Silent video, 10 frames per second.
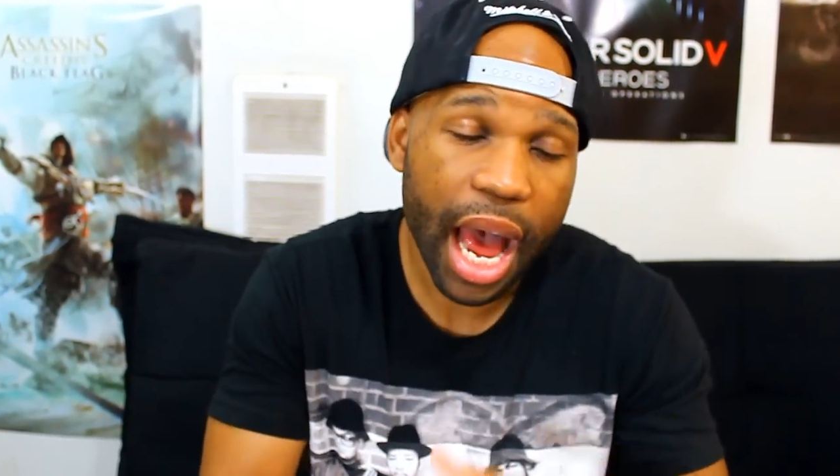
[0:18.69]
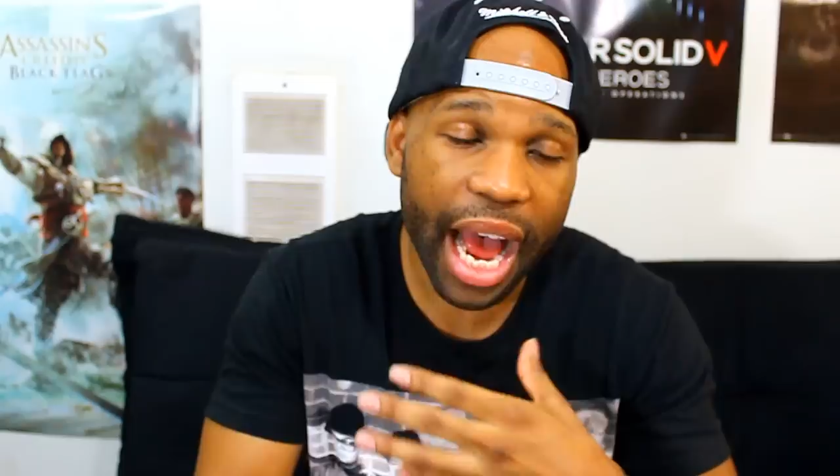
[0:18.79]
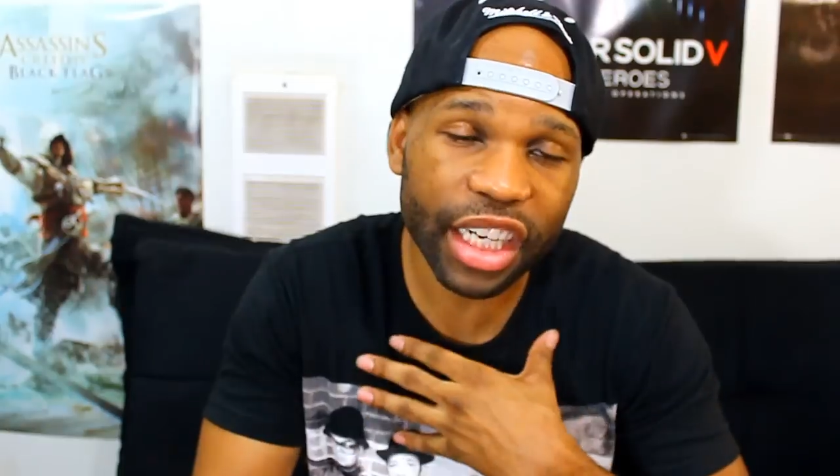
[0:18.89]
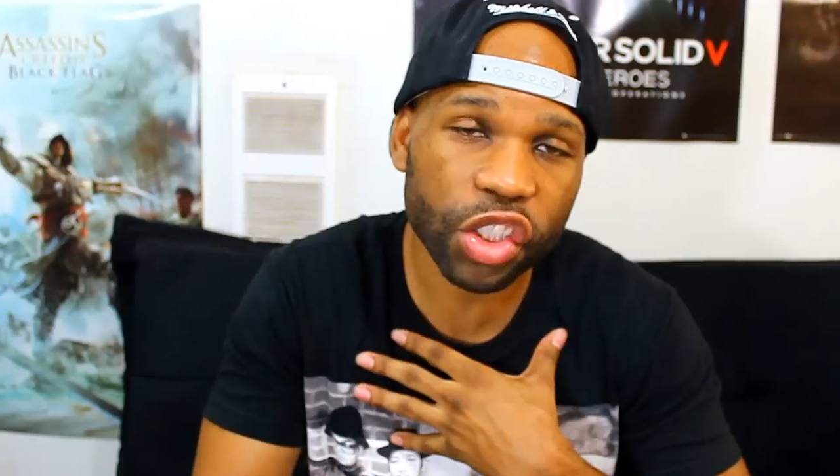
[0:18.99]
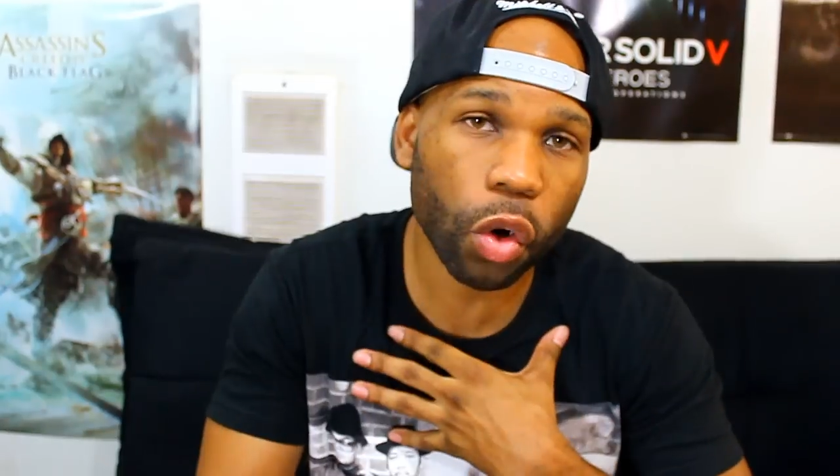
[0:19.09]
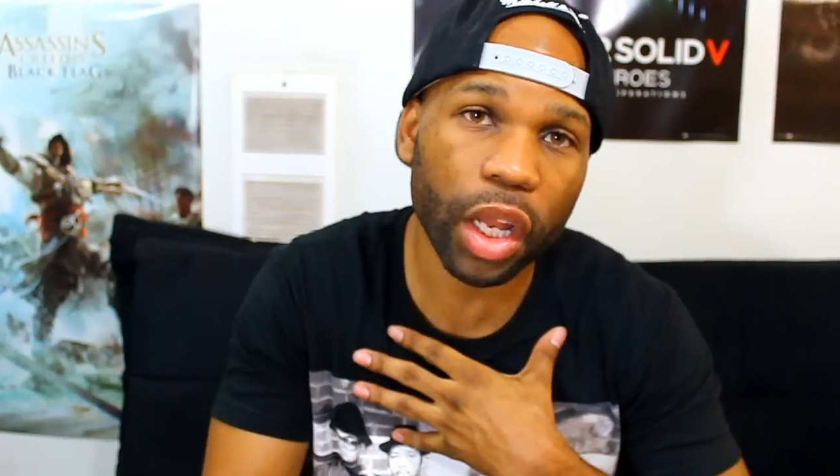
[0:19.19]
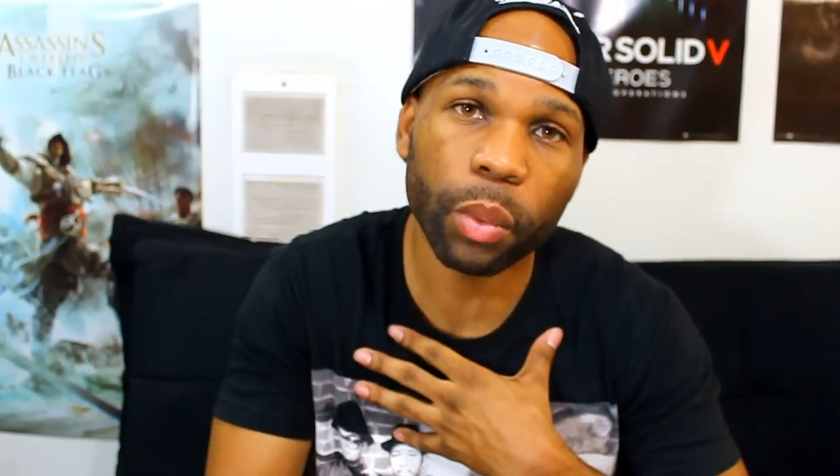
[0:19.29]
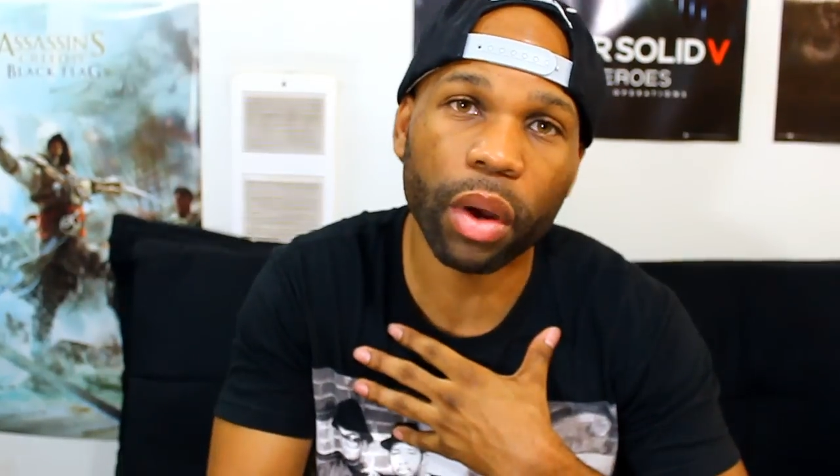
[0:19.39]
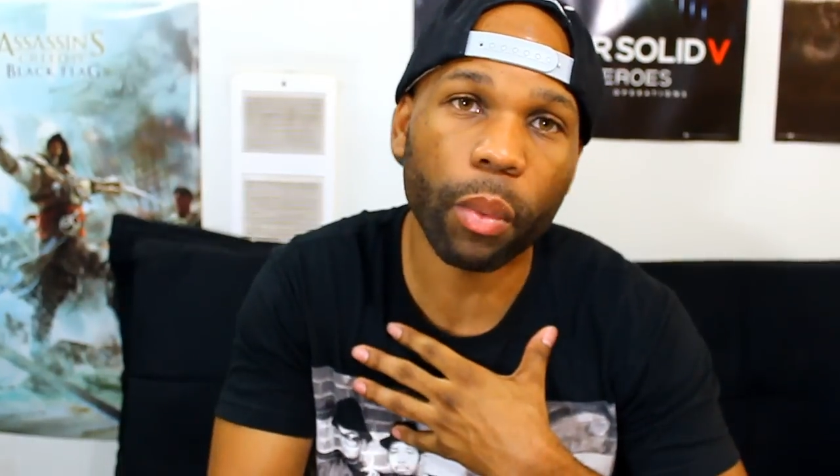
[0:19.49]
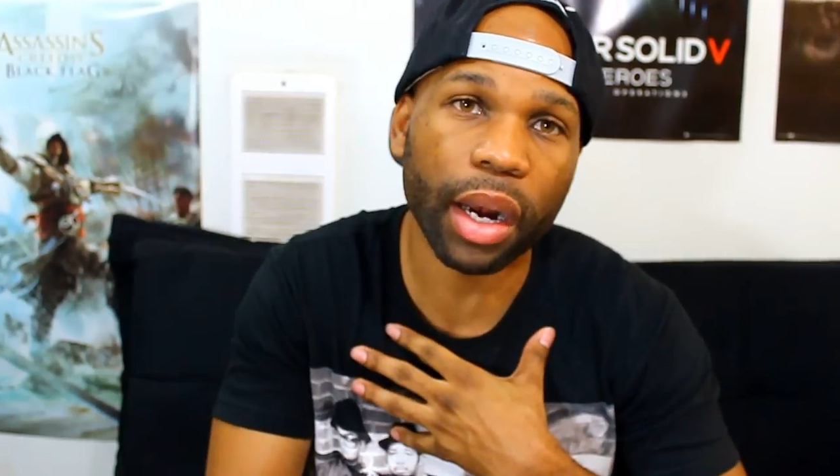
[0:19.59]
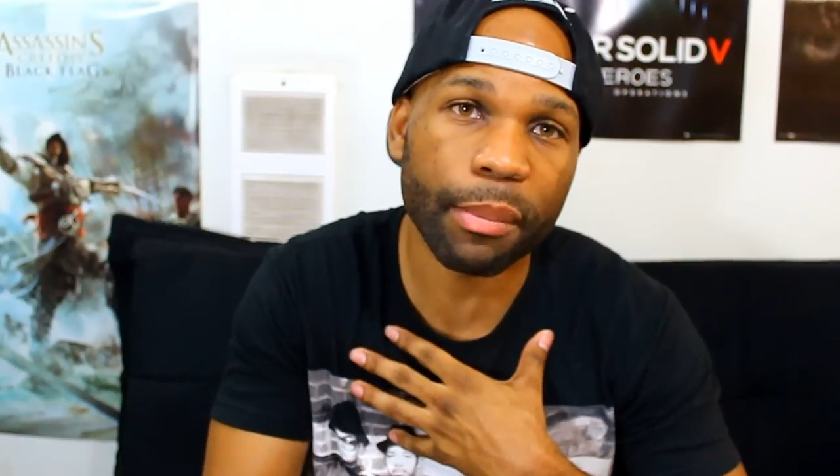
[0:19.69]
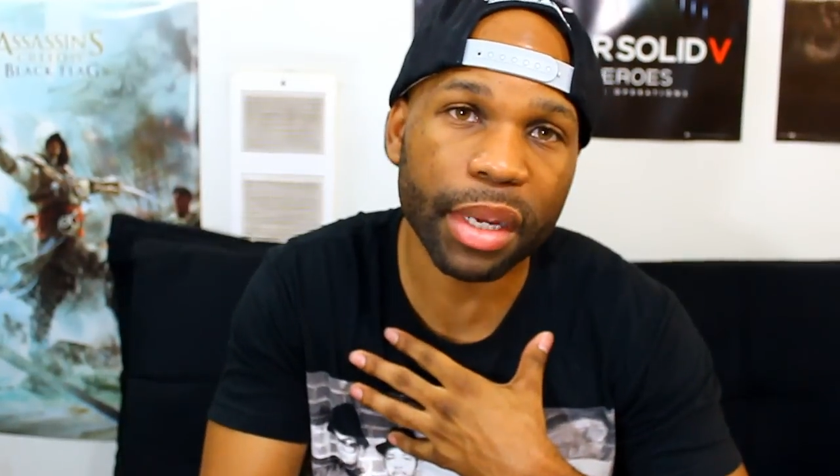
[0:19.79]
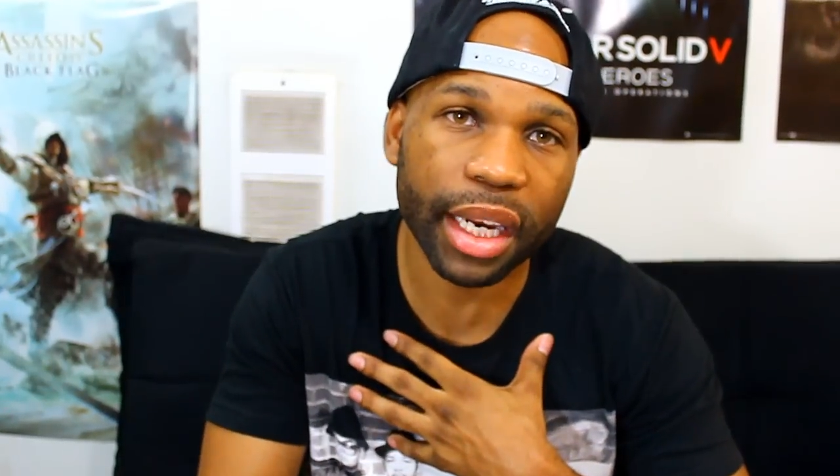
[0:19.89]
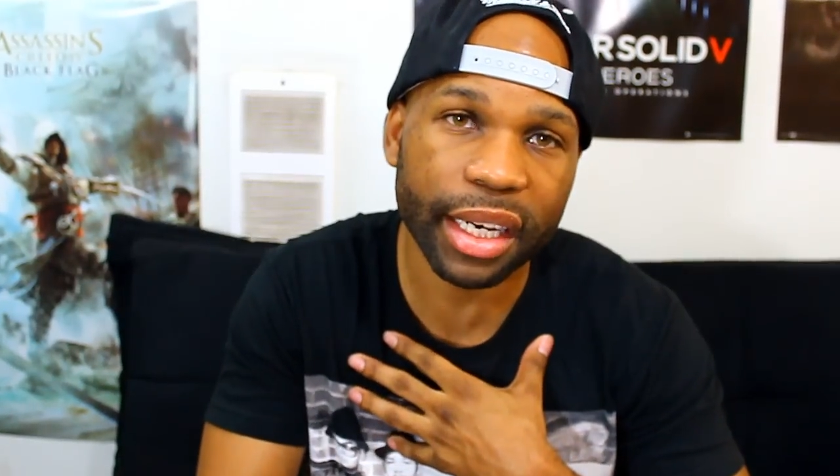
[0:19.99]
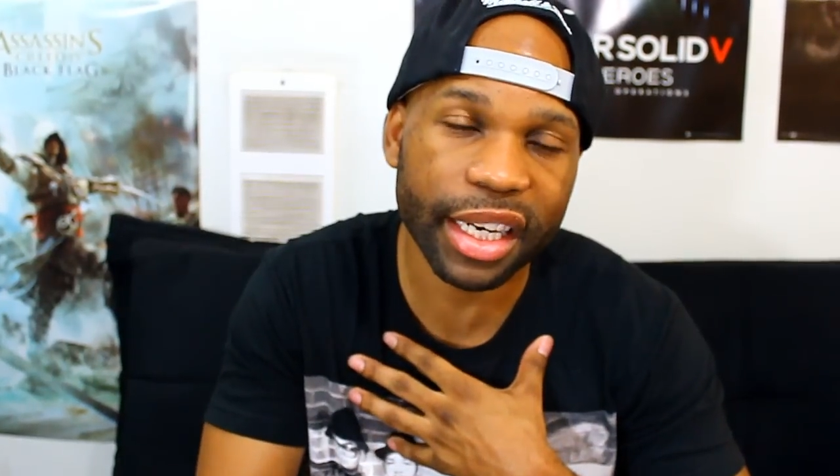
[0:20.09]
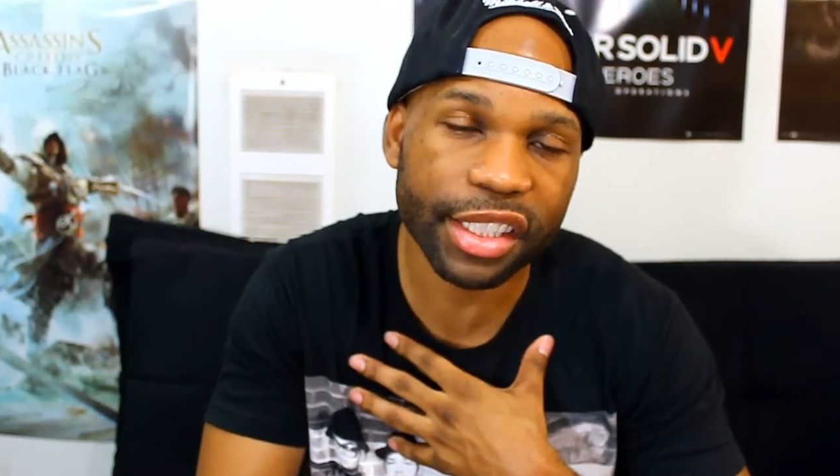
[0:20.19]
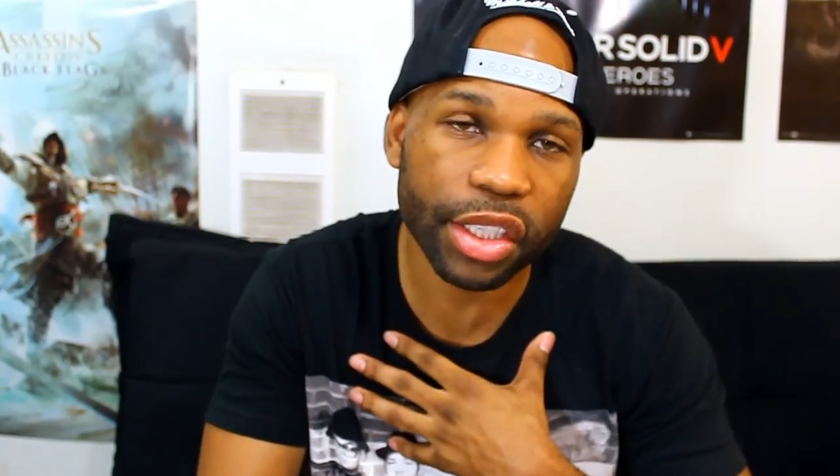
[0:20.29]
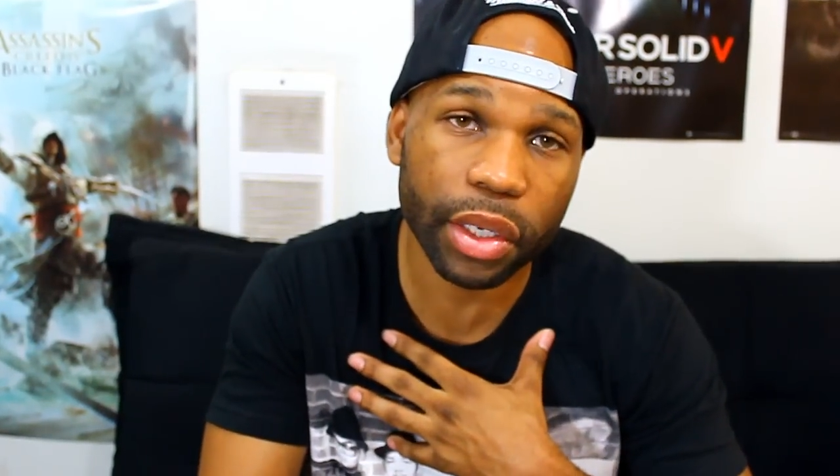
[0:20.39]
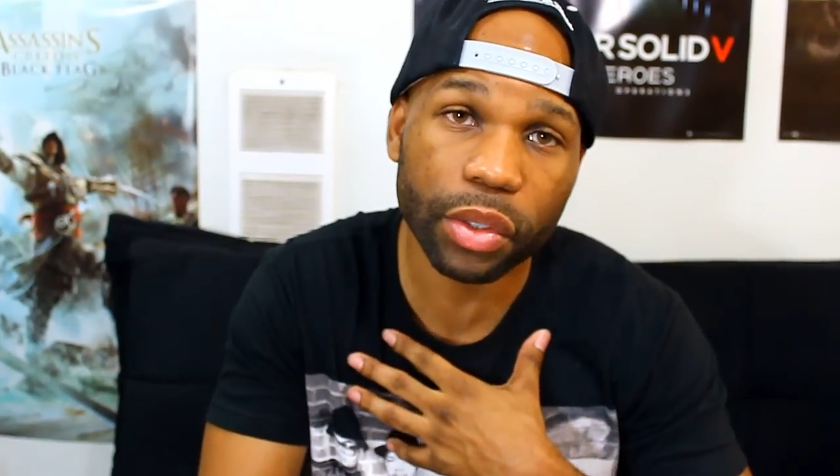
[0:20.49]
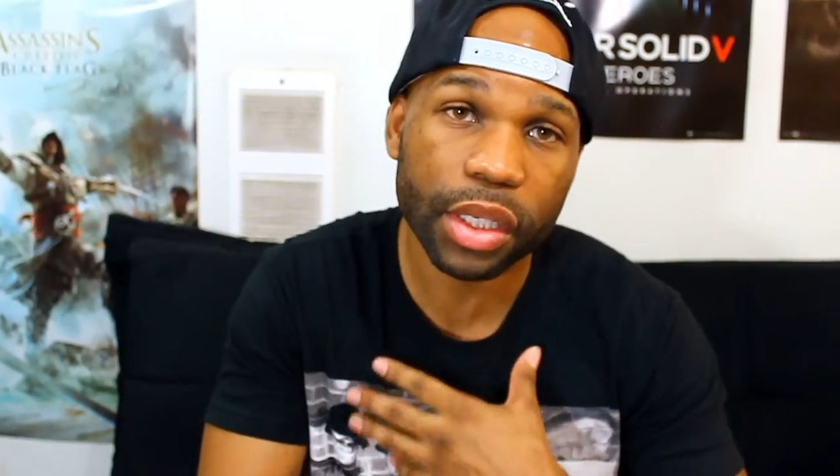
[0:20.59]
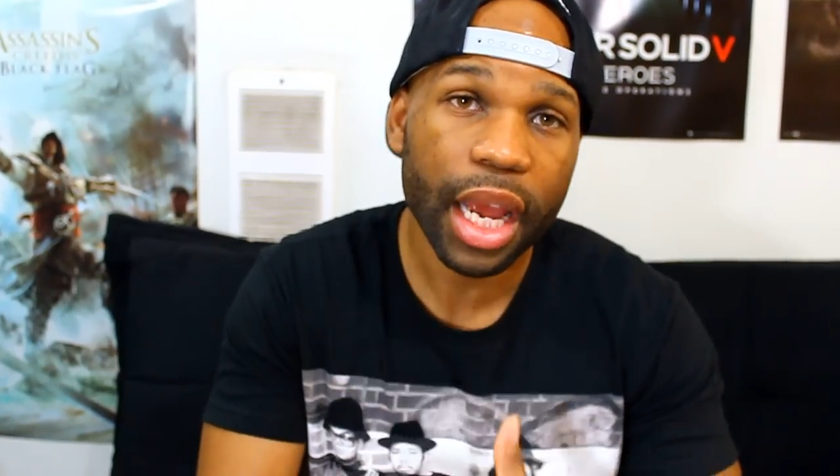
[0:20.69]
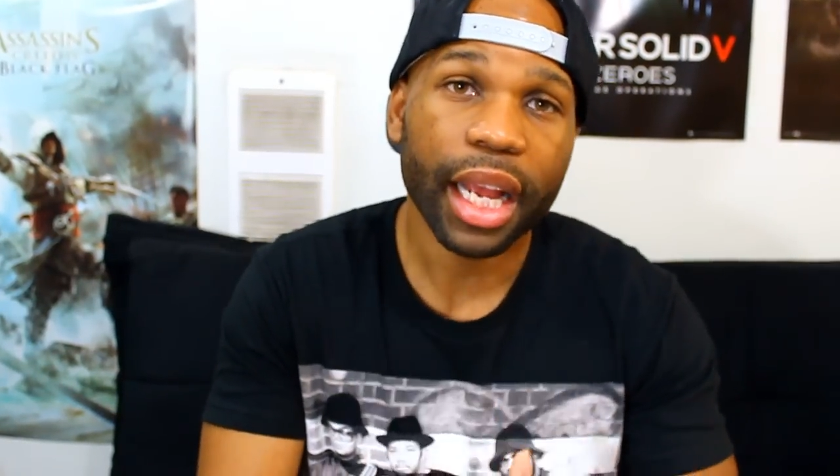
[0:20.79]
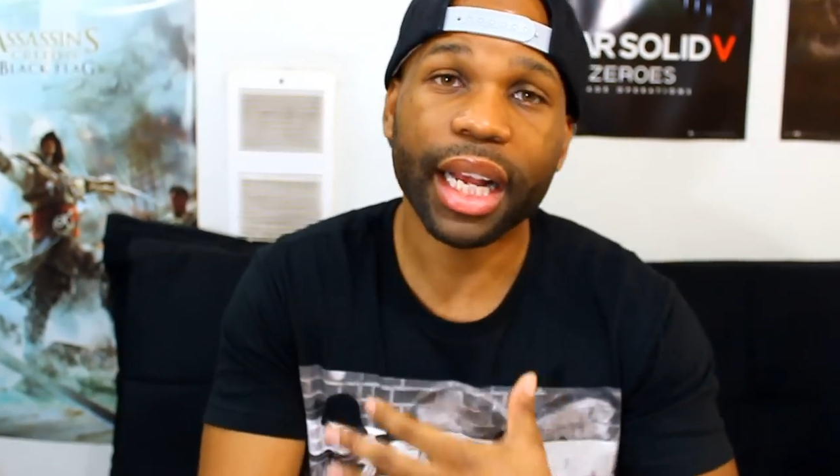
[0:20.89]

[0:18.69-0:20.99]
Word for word: I surely wouldn't want to meet any of these dudes